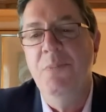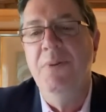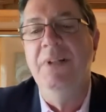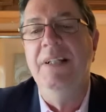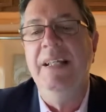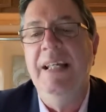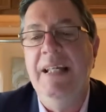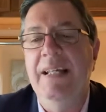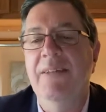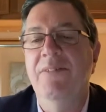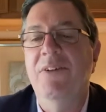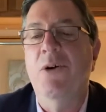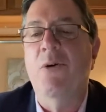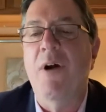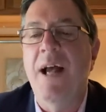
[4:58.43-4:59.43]

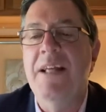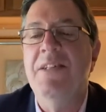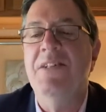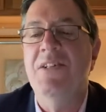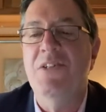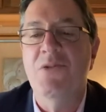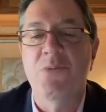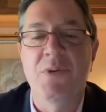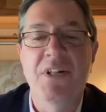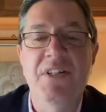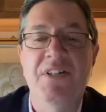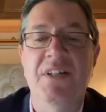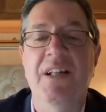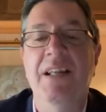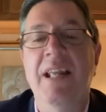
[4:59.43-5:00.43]
believe Christ is
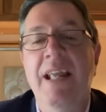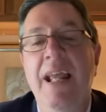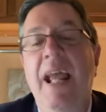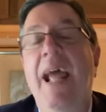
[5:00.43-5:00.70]
risen